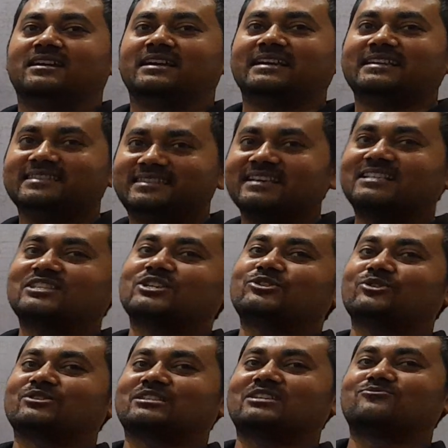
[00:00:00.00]
In this
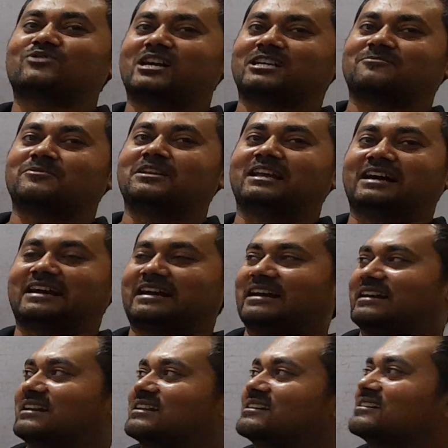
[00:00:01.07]
situation what will
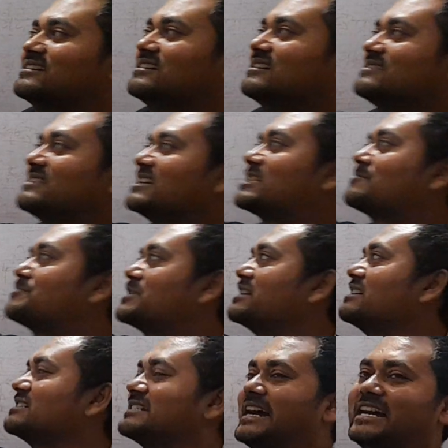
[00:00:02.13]
occur? The
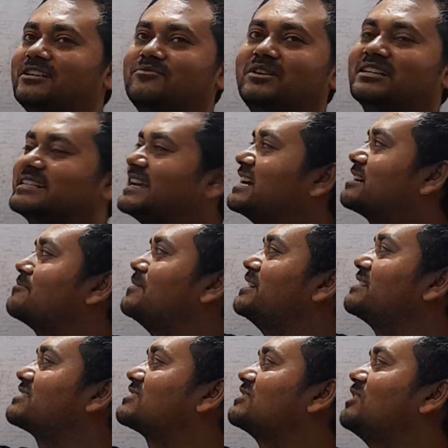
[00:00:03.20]
spring tide will take
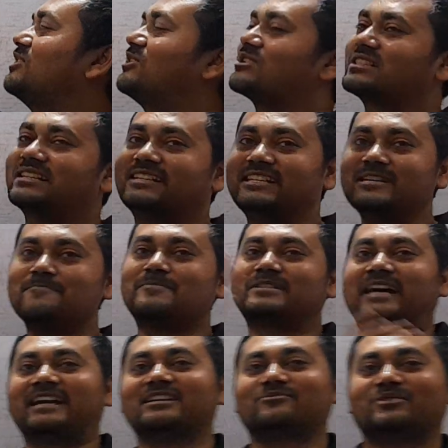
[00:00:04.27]
place or the neap
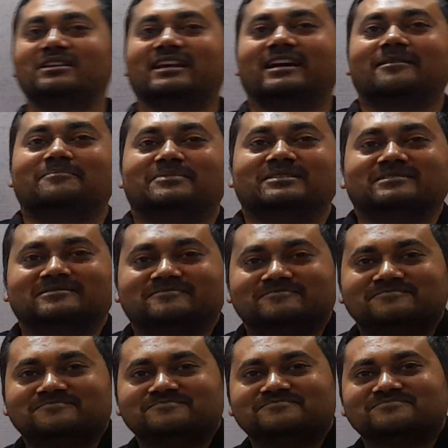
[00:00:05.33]
tide will happen?
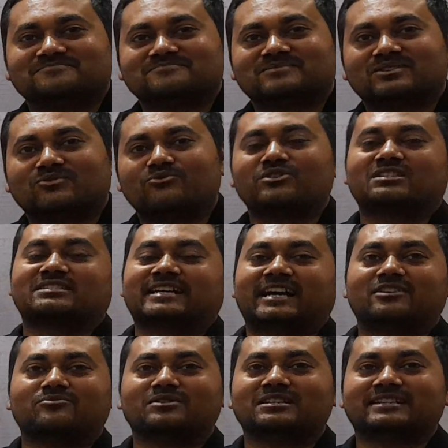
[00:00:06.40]
Which
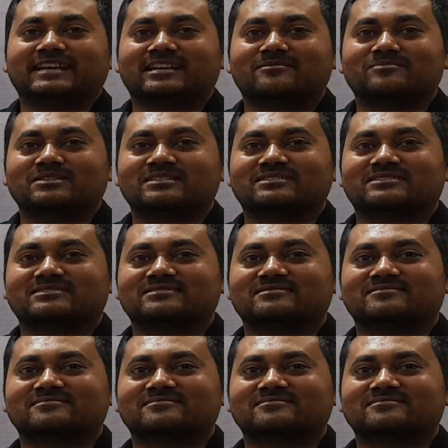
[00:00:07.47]
tide will take place?